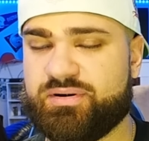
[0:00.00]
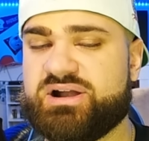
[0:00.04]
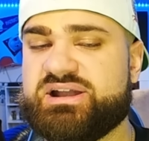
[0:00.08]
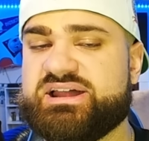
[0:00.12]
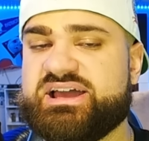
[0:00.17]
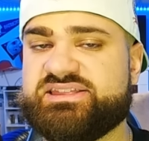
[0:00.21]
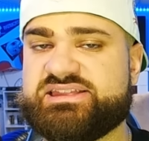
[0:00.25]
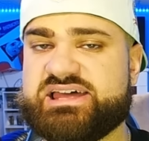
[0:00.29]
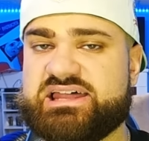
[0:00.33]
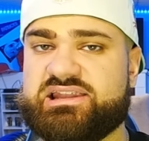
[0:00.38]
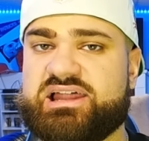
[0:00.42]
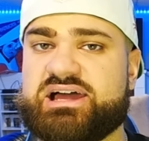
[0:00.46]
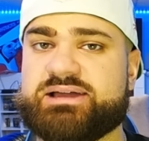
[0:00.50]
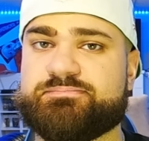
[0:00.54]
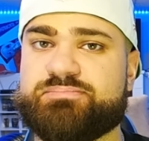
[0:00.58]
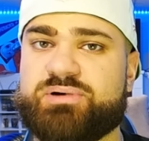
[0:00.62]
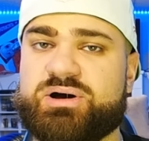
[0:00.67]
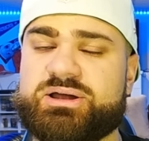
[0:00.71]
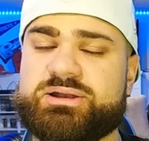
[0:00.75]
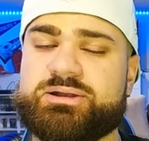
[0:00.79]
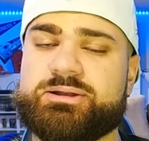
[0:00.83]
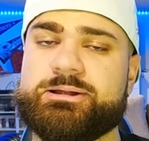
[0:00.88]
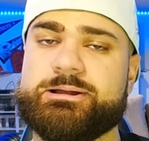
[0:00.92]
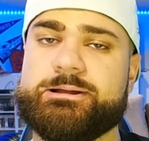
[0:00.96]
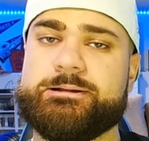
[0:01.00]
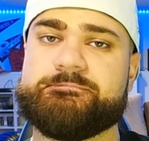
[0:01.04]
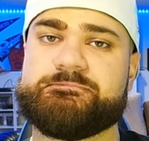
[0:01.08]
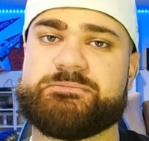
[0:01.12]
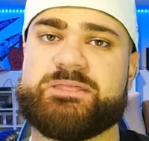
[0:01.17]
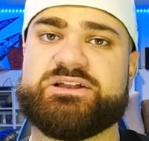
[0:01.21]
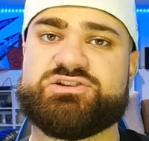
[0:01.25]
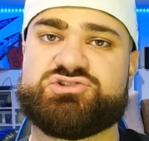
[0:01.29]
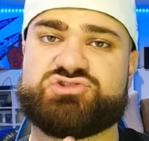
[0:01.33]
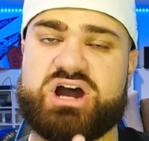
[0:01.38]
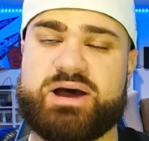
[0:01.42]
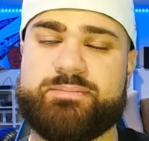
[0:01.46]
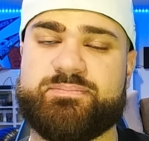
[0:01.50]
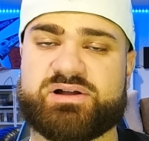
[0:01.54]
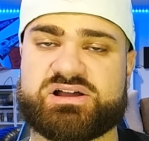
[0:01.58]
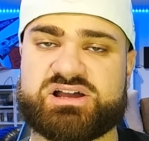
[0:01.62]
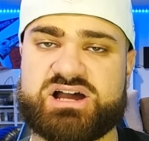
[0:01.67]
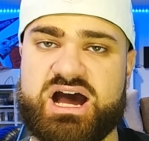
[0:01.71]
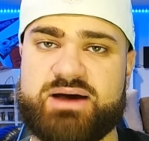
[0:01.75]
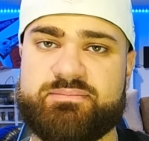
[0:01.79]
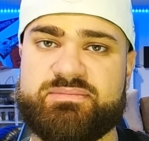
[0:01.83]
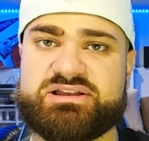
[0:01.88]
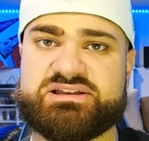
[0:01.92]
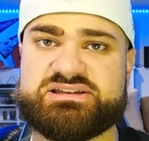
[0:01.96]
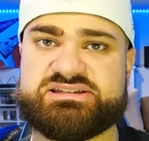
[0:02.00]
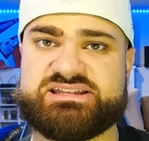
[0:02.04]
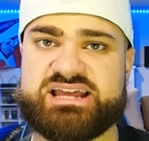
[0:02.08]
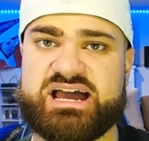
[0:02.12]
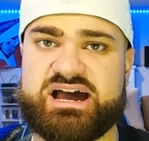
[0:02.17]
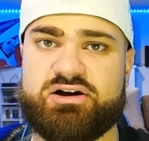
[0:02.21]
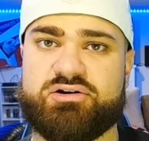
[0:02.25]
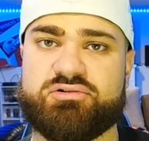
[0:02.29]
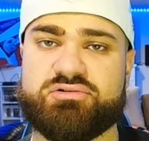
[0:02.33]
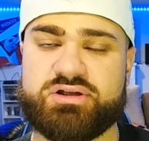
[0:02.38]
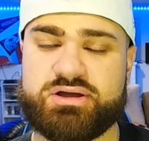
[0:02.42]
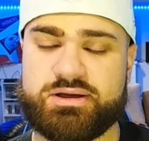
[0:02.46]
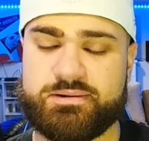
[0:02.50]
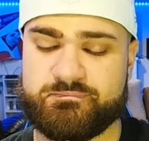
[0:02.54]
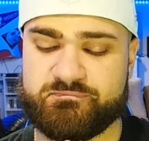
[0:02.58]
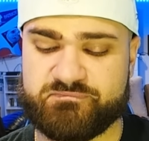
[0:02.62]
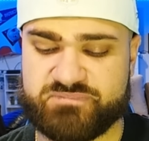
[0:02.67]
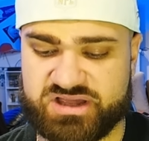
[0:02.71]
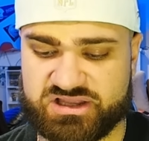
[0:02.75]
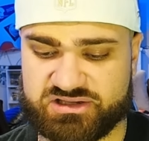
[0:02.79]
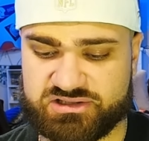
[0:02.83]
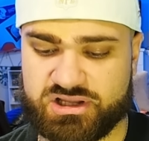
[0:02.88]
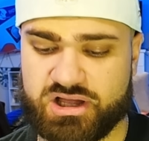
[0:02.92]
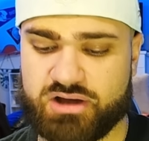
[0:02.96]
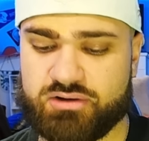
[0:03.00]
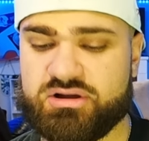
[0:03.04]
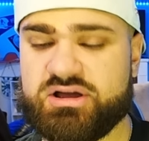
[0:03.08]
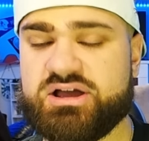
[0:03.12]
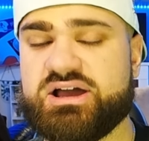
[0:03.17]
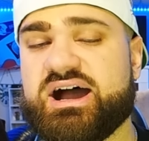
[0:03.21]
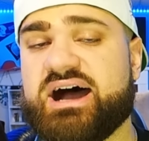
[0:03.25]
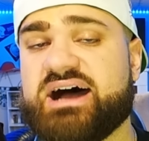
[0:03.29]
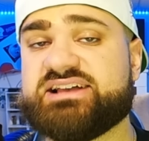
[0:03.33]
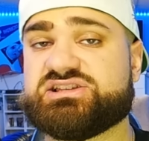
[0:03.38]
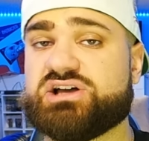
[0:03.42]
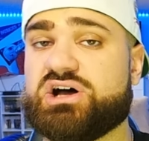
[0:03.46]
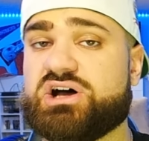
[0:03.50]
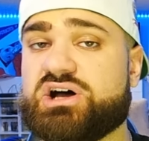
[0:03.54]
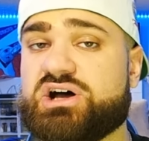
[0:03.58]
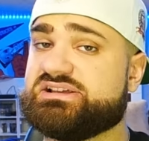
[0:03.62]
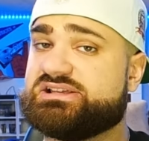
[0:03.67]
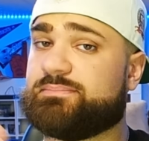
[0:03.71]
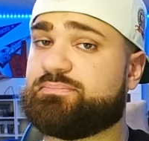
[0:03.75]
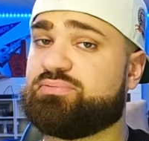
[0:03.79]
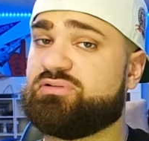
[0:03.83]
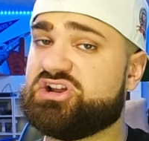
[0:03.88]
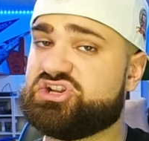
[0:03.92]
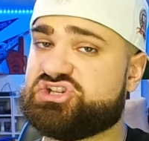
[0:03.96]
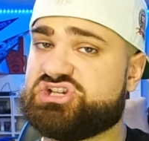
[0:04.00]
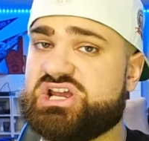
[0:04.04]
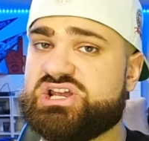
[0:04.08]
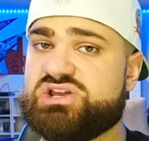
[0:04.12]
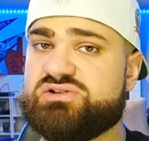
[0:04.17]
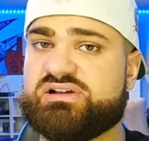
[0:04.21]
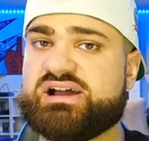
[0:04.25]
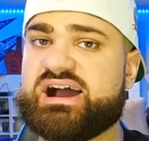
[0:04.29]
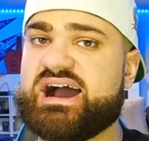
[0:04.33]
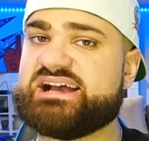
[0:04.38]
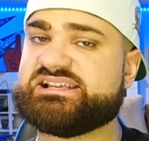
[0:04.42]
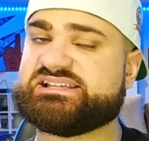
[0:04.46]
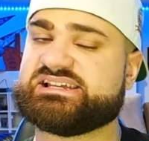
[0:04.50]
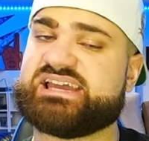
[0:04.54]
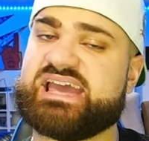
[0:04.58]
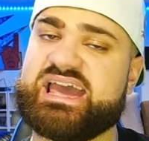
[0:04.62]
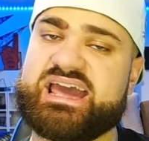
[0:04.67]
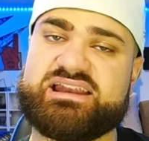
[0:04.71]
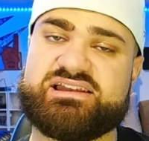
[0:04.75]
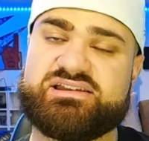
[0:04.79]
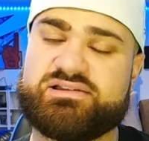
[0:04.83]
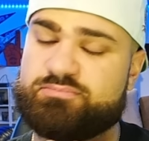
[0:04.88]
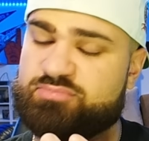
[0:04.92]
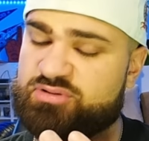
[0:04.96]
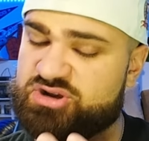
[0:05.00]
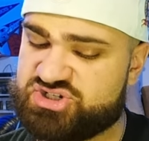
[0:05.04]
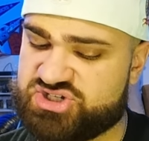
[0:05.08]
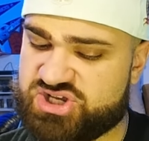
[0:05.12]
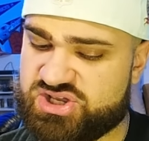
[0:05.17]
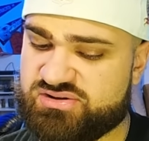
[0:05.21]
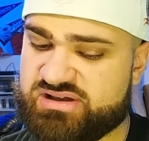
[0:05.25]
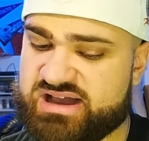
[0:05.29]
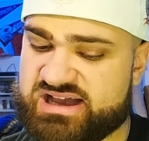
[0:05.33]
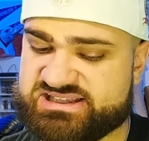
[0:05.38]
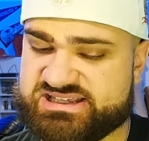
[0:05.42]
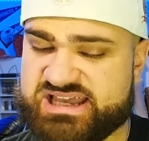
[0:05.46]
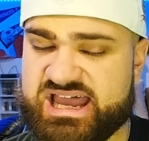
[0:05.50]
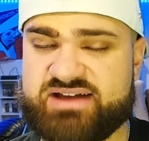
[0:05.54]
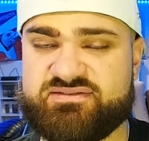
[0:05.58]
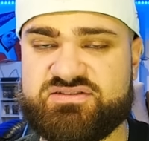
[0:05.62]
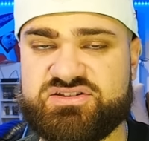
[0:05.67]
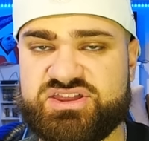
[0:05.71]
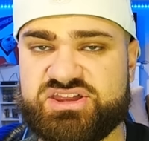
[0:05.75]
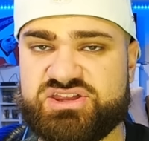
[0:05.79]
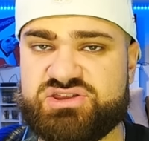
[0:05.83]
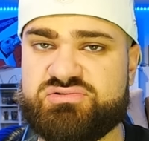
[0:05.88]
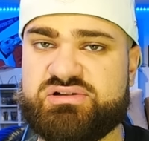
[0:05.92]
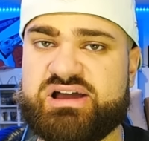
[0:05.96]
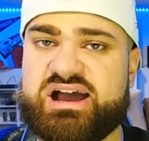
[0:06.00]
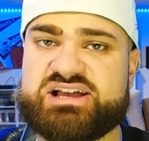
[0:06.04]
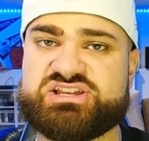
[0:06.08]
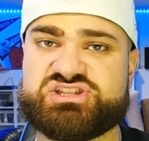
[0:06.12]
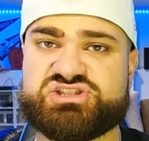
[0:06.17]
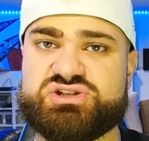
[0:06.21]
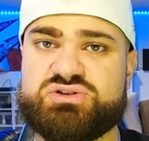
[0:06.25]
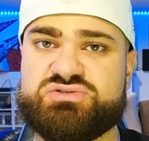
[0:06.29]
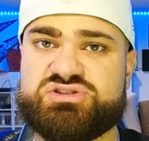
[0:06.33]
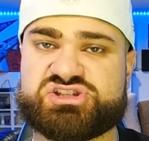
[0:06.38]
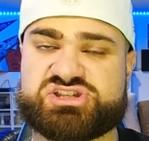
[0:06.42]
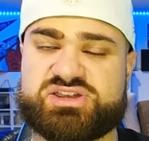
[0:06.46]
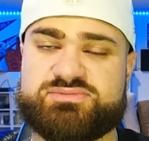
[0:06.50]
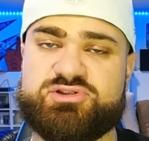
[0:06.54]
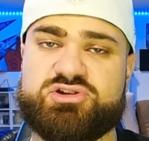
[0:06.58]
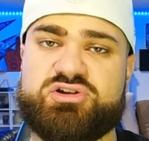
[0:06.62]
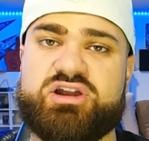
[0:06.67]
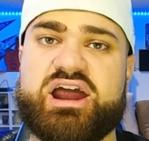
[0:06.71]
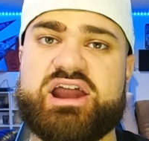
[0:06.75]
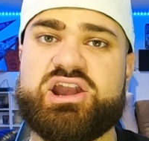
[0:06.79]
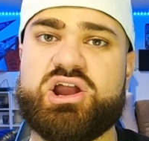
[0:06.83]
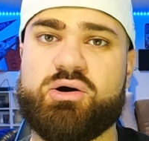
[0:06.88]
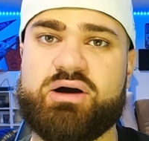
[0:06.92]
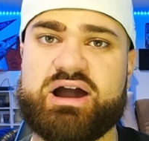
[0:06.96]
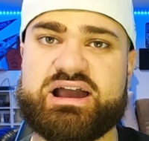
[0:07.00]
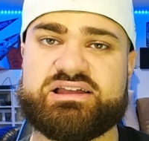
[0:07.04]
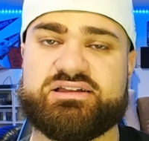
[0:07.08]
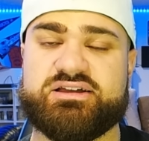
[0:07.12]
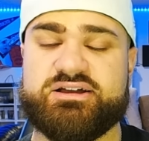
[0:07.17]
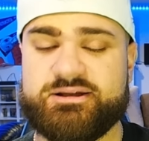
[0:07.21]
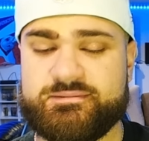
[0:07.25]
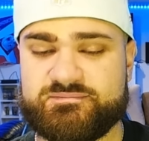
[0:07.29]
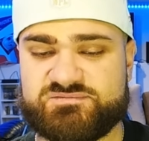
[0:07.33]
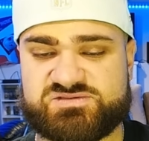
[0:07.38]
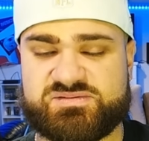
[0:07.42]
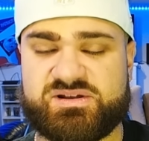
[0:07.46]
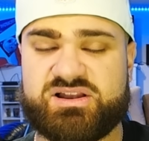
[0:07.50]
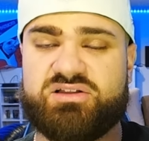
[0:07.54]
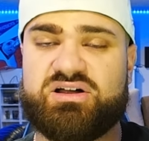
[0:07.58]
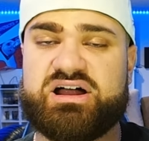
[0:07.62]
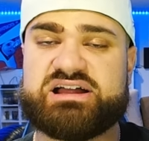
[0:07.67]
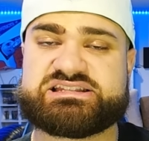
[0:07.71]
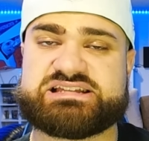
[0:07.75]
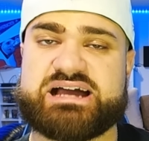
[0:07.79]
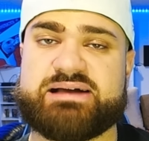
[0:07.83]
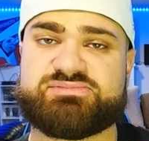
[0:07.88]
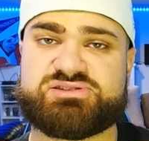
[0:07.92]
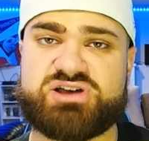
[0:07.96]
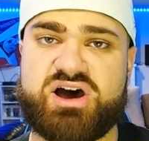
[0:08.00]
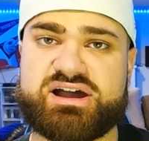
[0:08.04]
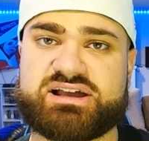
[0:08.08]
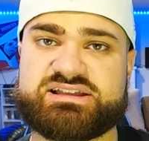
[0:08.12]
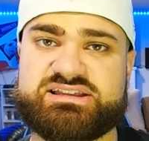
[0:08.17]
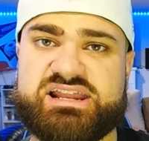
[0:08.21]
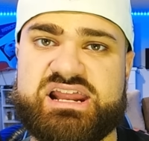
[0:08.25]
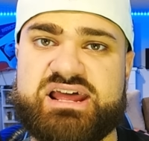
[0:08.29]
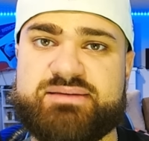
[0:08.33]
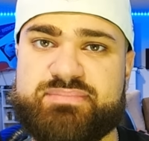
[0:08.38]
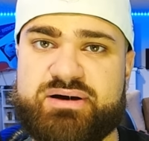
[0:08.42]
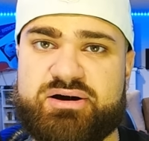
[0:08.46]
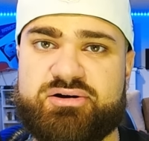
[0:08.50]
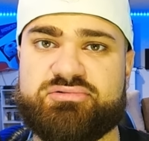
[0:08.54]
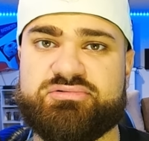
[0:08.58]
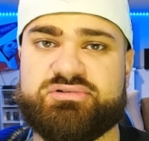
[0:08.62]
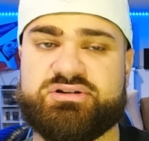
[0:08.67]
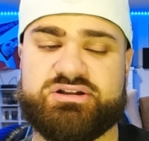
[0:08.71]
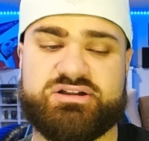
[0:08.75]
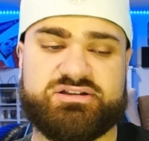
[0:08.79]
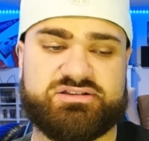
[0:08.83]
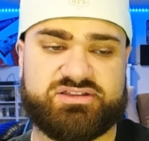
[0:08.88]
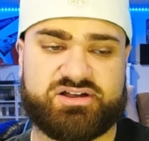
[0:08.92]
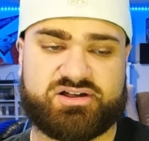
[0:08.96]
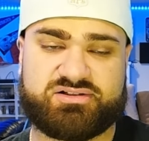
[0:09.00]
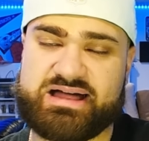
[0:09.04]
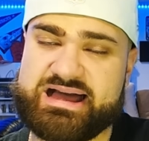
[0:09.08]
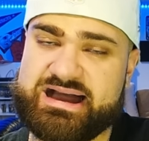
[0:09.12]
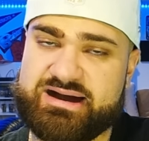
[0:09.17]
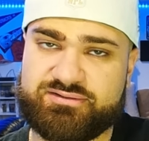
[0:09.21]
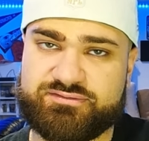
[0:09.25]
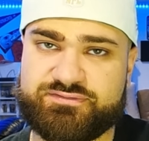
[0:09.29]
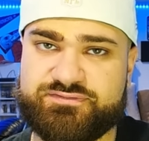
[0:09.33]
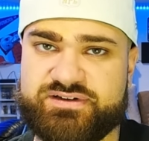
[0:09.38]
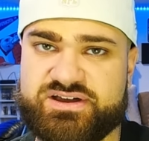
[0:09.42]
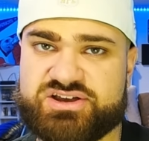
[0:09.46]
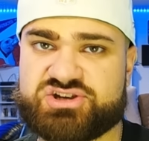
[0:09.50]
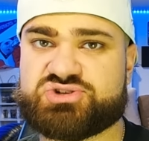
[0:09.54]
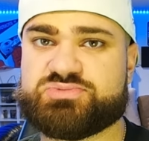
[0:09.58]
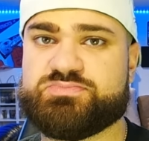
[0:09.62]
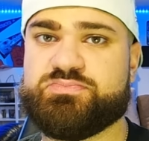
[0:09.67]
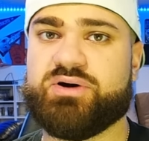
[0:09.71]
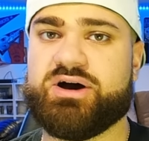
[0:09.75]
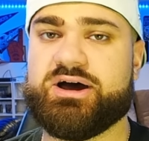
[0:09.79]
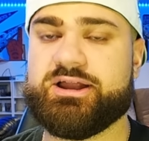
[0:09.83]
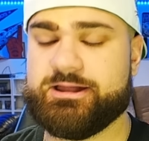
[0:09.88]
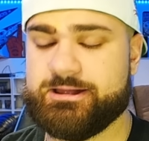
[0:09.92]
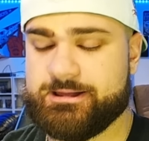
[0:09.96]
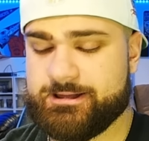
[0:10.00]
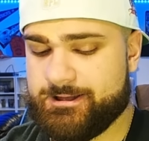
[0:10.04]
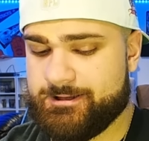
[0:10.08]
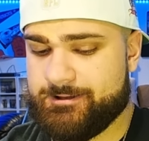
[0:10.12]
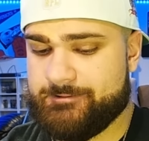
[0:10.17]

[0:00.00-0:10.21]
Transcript: button, hit that like button, and drop a comment down below. As always, appreciate you guys again. Appreciate you guys, everything you guys do, this community. I know I spent a lot of time talking today about the clownfish, but,